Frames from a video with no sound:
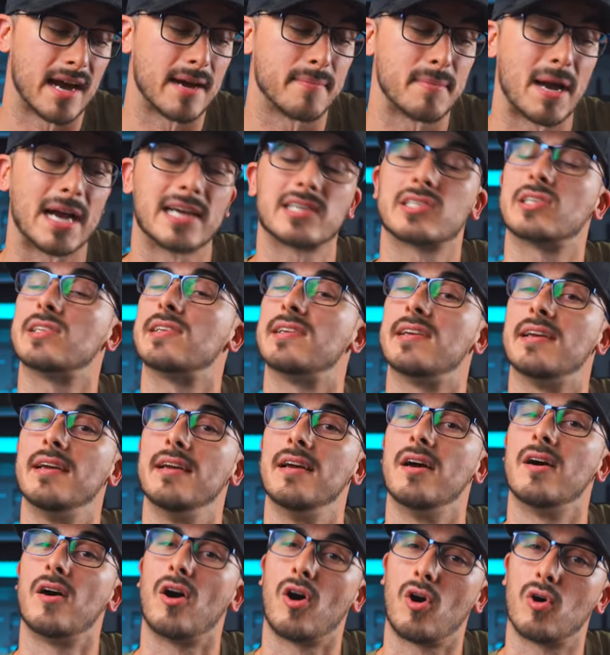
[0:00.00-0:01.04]
I'm actually
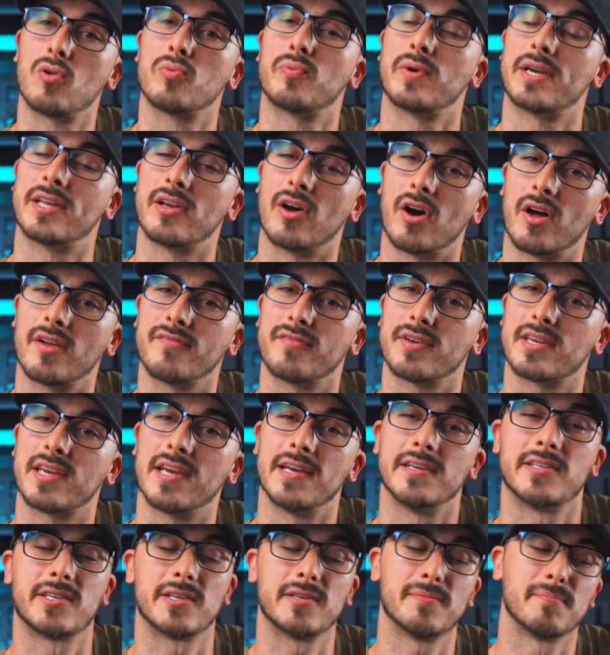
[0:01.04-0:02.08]
already on
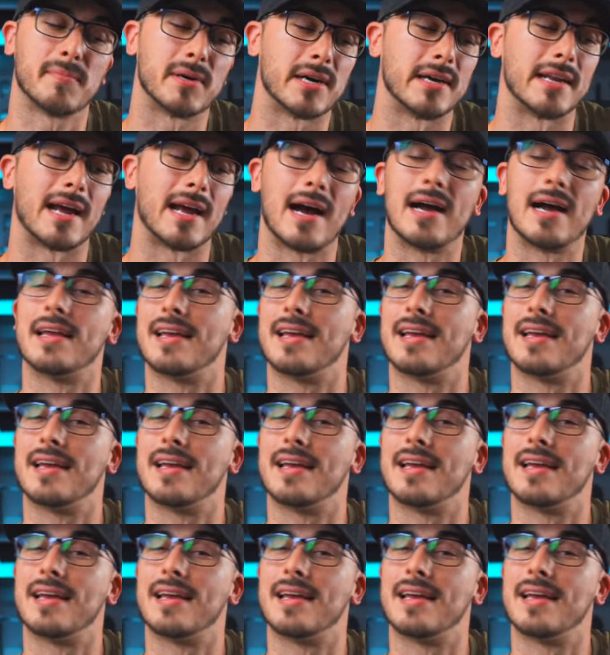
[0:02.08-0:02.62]
vacation, but